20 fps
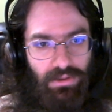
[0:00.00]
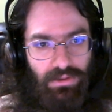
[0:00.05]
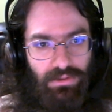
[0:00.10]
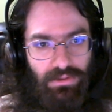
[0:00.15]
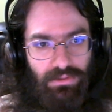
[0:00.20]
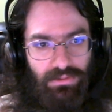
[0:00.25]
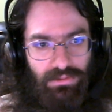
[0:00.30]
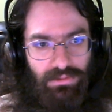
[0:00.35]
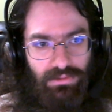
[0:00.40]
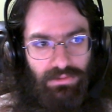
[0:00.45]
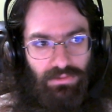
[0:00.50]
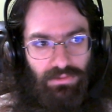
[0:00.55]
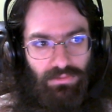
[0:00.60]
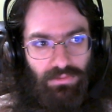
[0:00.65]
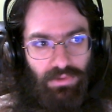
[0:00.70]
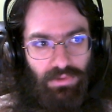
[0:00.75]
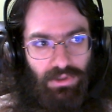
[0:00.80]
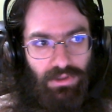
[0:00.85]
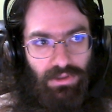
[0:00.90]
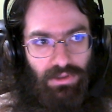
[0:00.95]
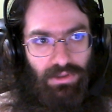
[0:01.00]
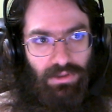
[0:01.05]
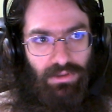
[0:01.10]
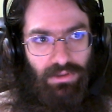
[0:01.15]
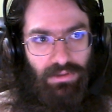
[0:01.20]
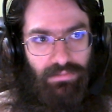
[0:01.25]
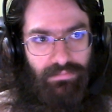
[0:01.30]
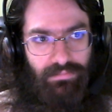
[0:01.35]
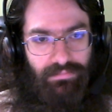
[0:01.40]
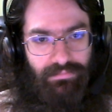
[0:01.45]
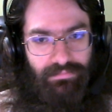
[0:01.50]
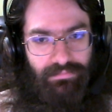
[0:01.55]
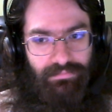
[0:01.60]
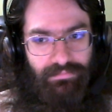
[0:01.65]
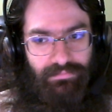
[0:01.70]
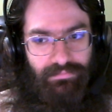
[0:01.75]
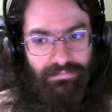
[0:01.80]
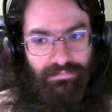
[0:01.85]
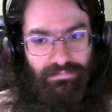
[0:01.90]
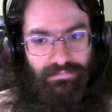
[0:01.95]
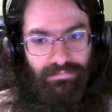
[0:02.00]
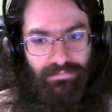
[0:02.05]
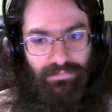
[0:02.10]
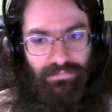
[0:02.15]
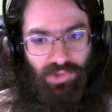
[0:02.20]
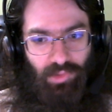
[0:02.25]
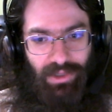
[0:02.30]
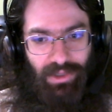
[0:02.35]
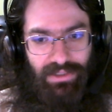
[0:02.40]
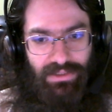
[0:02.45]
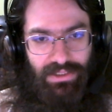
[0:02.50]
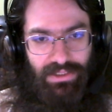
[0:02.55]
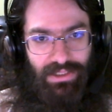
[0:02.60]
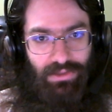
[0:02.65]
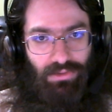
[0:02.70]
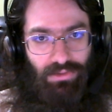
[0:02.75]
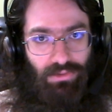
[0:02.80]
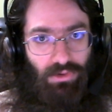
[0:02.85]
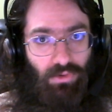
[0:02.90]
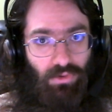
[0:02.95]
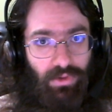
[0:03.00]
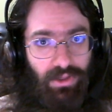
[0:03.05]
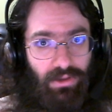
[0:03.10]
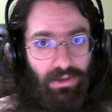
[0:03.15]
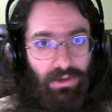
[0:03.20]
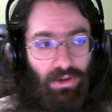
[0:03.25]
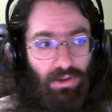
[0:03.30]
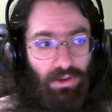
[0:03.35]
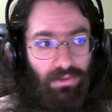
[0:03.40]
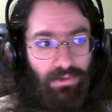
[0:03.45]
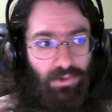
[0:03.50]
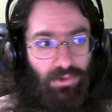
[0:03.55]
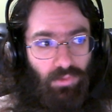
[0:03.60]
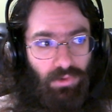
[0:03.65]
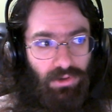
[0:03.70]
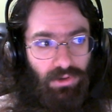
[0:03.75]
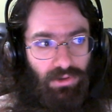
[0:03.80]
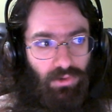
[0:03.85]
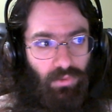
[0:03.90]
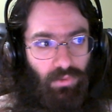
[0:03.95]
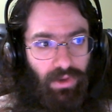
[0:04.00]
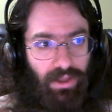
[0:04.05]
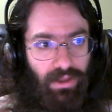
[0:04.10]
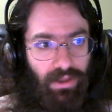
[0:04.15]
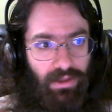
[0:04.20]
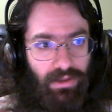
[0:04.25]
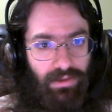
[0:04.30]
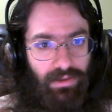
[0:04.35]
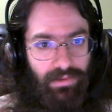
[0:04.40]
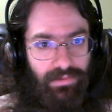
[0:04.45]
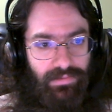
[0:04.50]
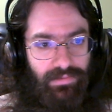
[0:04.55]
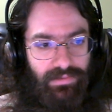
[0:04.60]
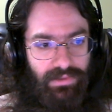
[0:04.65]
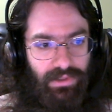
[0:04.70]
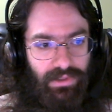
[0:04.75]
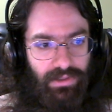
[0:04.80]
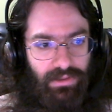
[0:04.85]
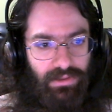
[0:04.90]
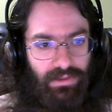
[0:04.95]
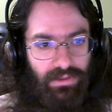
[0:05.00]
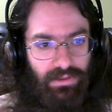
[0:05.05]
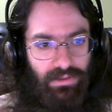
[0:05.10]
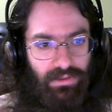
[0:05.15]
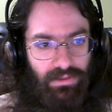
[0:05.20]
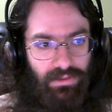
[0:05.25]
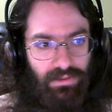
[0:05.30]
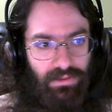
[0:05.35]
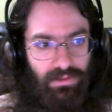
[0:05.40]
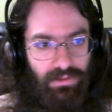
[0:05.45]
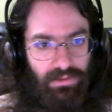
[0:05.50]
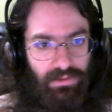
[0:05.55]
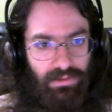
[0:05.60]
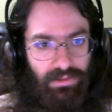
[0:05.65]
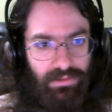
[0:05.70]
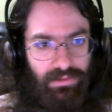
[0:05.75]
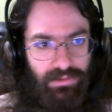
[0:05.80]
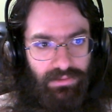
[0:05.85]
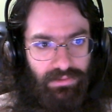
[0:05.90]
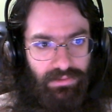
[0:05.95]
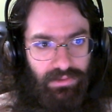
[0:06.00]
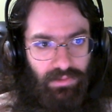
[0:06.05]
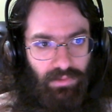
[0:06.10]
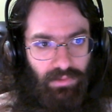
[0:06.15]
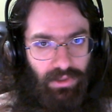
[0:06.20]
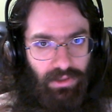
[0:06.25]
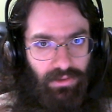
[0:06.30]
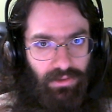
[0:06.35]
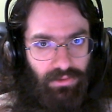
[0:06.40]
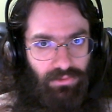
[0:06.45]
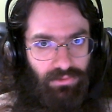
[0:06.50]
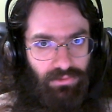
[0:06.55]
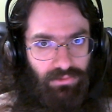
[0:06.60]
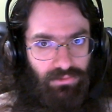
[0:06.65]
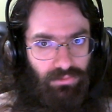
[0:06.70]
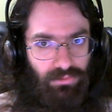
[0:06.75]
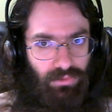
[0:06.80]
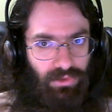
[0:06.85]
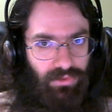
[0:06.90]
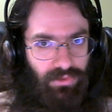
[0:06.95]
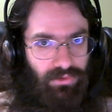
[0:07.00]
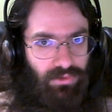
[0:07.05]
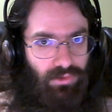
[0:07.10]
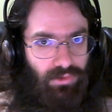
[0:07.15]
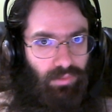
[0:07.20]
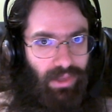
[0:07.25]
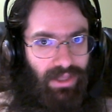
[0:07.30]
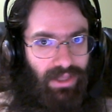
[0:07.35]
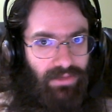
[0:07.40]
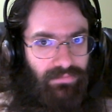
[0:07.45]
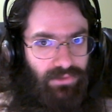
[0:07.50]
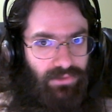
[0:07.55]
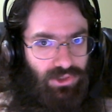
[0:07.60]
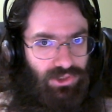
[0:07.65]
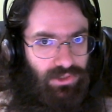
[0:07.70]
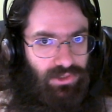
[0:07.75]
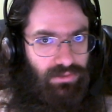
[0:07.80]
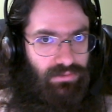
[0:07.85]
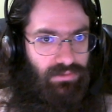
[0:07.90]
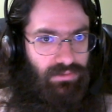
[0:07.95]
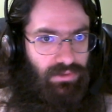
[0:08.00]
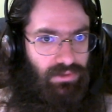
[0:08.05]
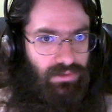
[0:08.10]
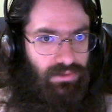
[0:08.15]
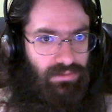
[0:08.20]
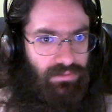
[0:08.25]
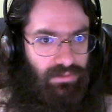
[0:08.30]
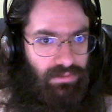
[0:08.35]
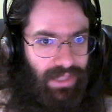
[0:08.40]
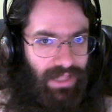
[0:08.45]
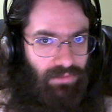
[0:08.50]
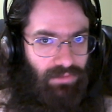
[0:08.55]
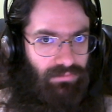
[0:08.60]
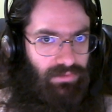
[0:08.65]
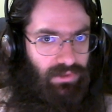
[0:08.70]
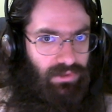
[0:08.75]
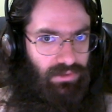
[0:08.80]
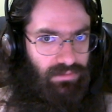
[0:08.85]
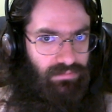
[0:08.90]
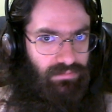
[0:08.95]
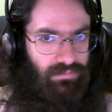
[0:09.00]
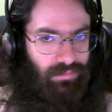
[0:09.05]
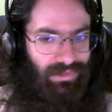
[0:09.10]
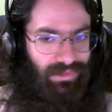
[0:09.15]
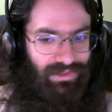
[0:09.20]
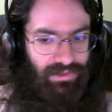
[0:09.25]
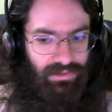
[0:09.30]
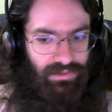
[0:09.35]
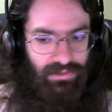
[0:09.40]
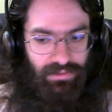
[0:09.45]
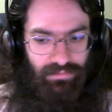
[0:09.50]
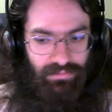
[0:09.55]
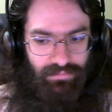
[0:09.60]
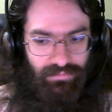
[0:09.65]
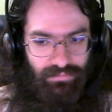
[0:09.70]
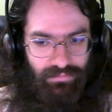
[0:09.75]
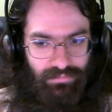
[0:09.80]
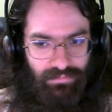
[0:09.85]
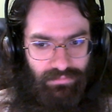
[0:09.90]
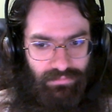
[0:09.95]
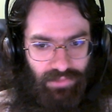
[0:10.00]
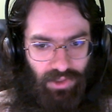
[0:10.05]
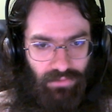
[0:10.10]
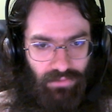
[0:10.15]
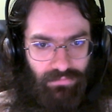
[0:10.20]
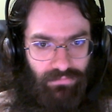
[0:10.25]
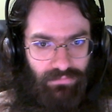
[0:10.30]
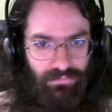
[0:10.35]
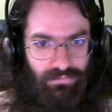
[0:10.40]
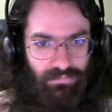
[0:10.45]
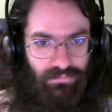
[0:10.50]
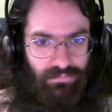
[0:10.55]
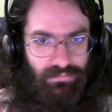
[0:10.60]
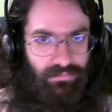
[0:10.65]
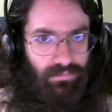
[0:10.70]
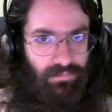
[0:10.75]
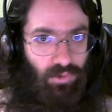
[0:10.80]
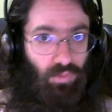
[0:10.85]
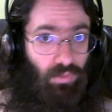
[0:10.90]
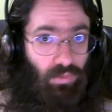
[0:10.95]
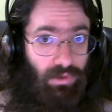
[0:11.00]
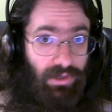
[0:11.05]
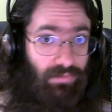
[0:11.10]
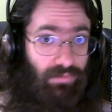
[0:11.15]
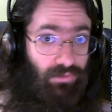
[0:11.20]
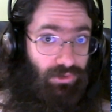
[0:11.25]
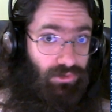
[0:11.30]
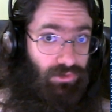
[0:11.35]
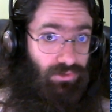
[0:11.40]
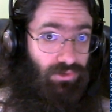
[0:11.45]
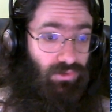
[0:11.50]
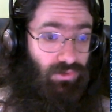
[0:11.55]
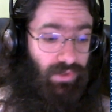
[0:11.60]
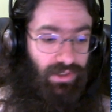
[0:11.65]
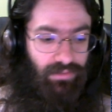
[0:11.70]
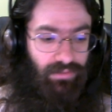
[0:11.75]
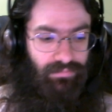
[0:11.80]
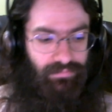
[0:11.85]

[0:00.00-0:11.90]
So you're basically throwing all their work away and saying, let's see what I can do with your beta version, alpha build of whatever you're doing.